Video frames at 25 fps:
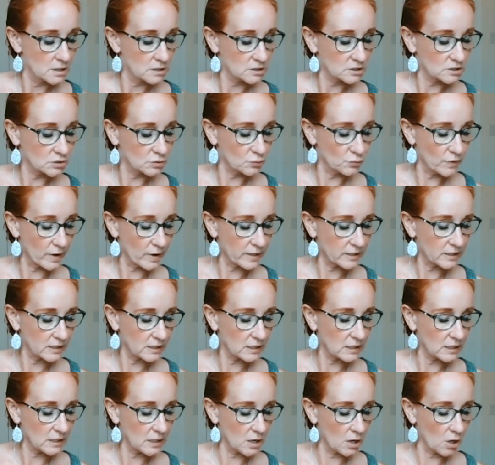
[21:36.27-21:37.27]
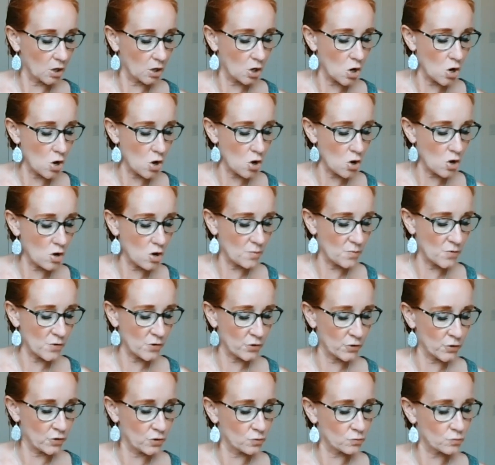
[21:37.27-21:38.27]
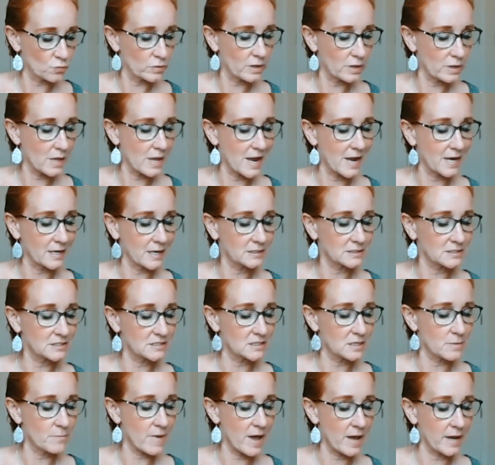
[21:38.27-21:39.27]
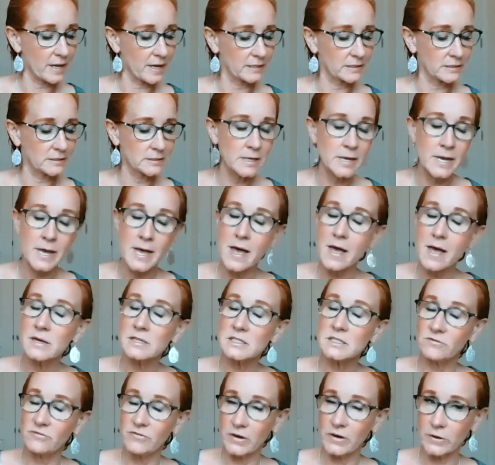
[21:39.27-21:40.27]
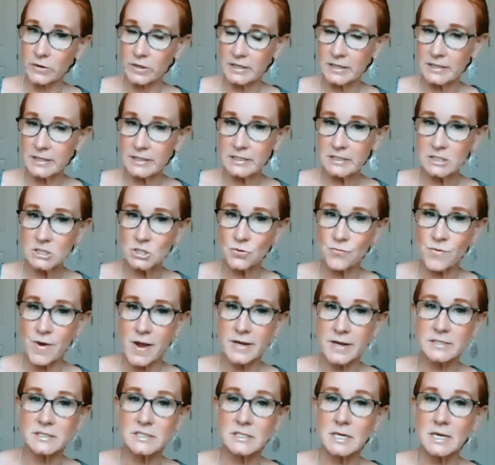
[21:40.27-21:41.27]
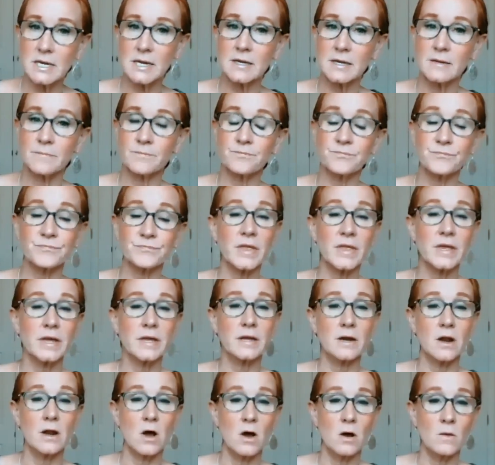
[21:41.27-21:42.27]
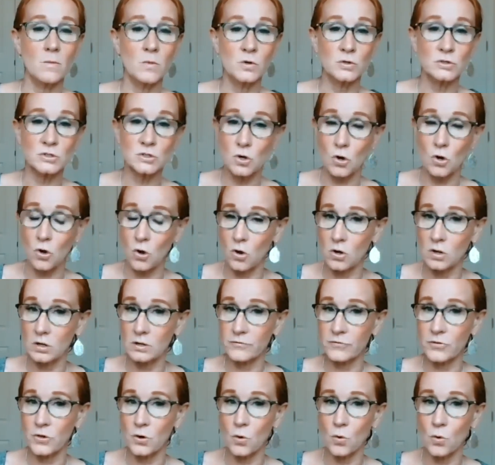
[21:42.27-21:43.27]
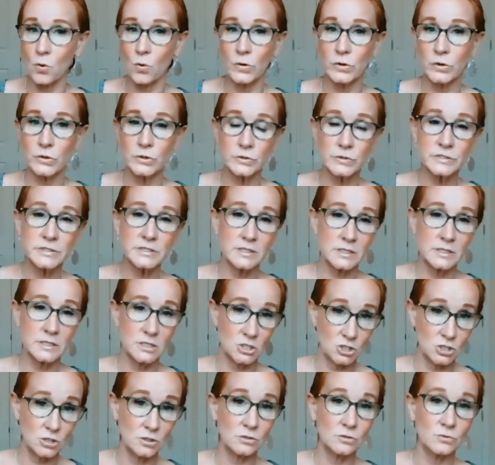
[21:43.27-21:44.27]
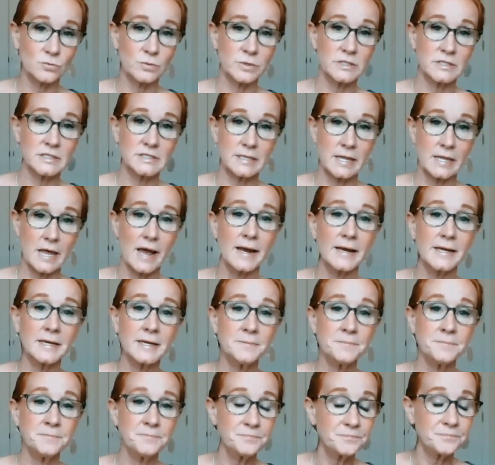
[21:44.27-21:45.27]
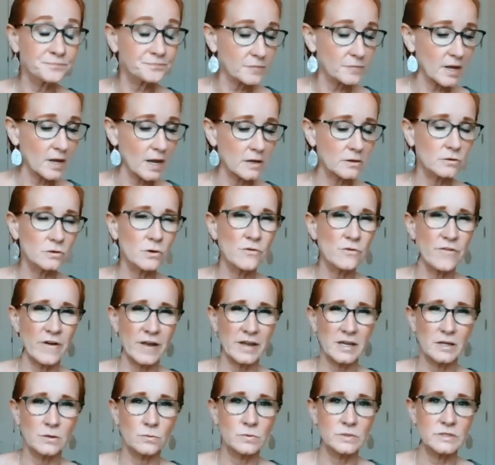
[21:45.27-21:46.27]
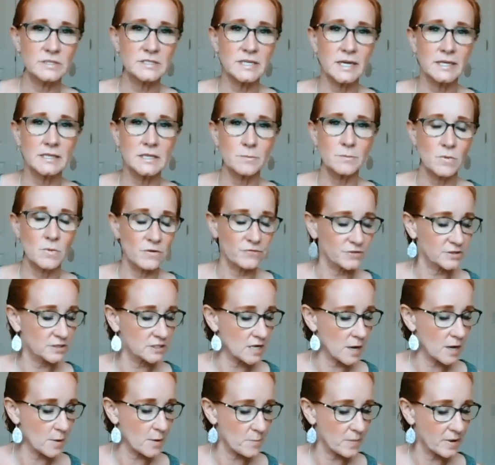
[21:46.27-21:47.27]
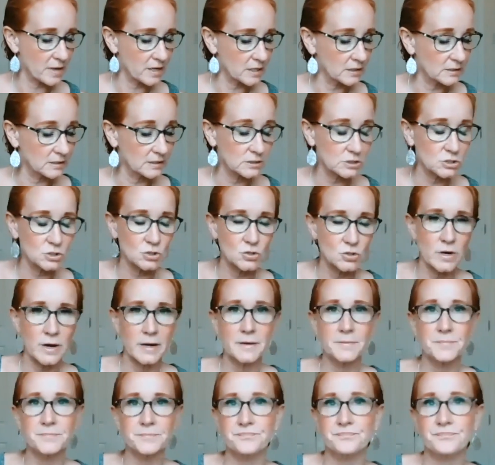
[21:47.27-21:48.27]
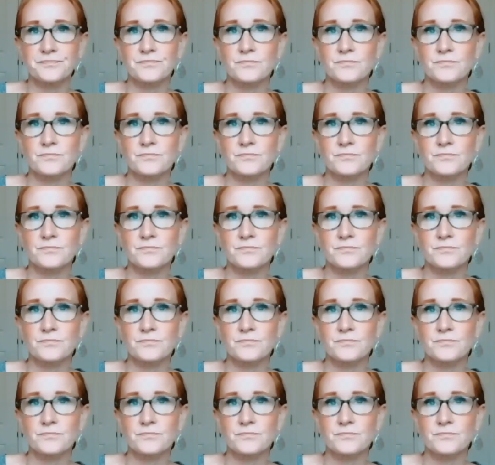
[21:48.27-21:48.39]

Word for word: Serenity and calmer relax the mind. It's very interesting that almost all of the oils in the children's line, I don't know if I can recite them off the top of my head. Let's try it.